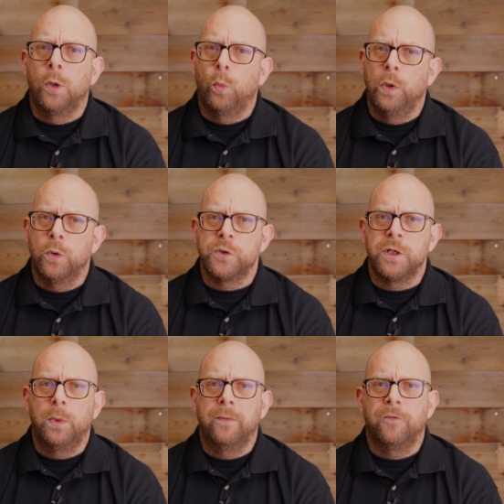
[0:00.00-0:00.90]
We also
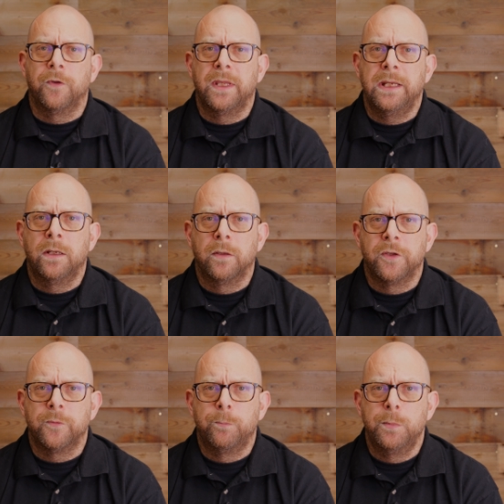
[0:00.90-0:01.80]
went for the
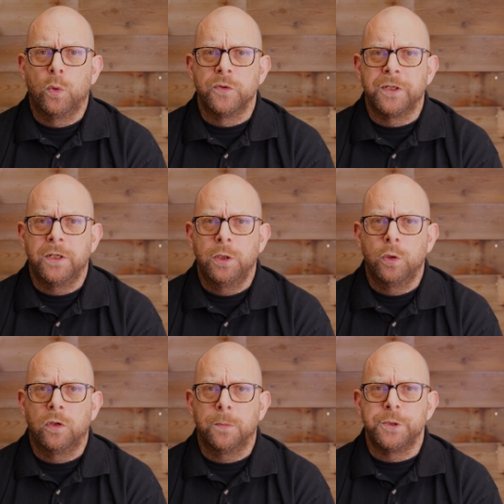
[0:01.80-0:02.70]
more
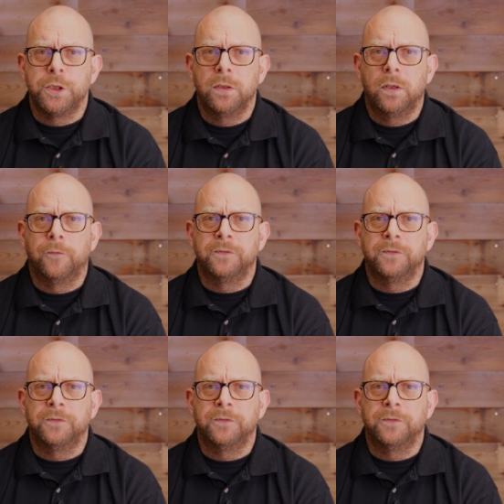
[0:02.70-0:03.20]
secure option of